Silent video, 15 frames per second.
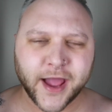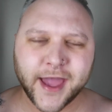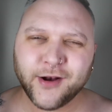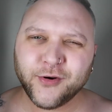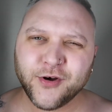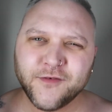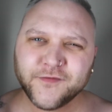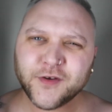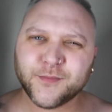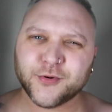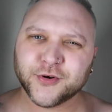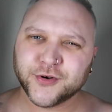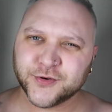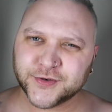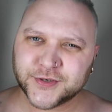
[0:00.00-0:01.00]
I don't know if they're
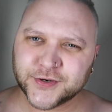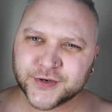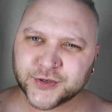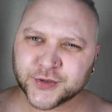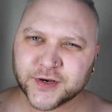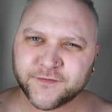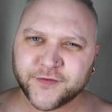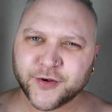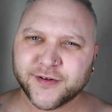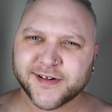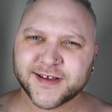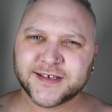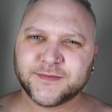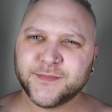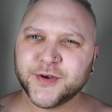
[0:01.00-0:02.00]
producers or if they're
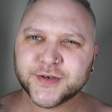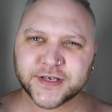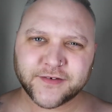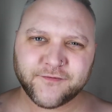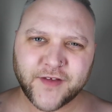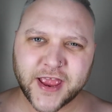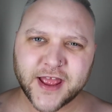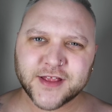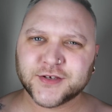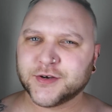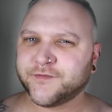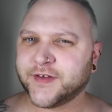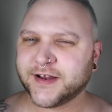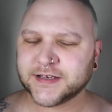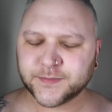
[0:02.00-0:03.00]
just music fans or
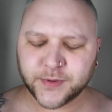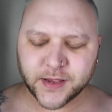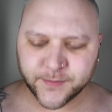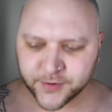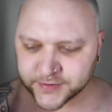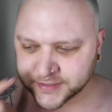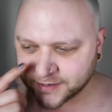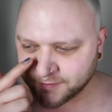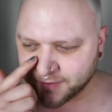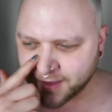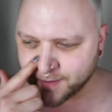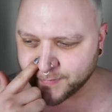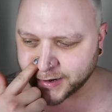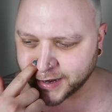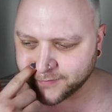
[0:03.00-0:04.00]
if they just play music a
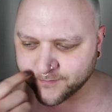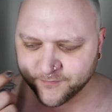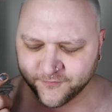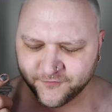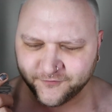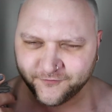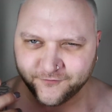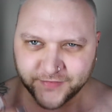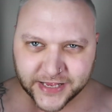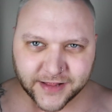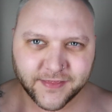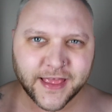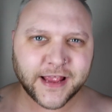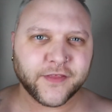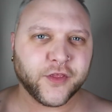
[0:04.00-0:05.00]
lot, but I feel
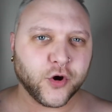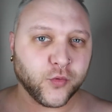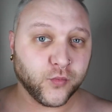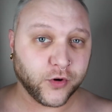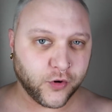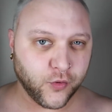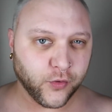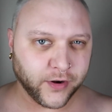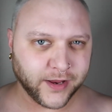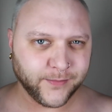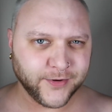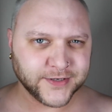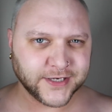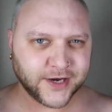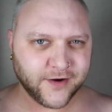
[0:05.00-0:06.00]
like they're recording
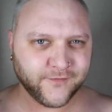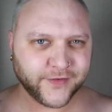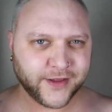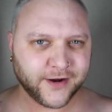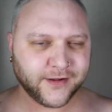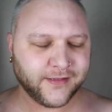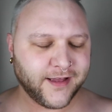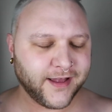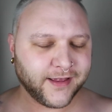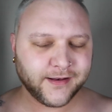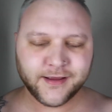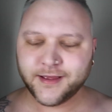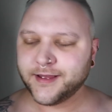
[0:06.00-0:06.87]
music over there a lot.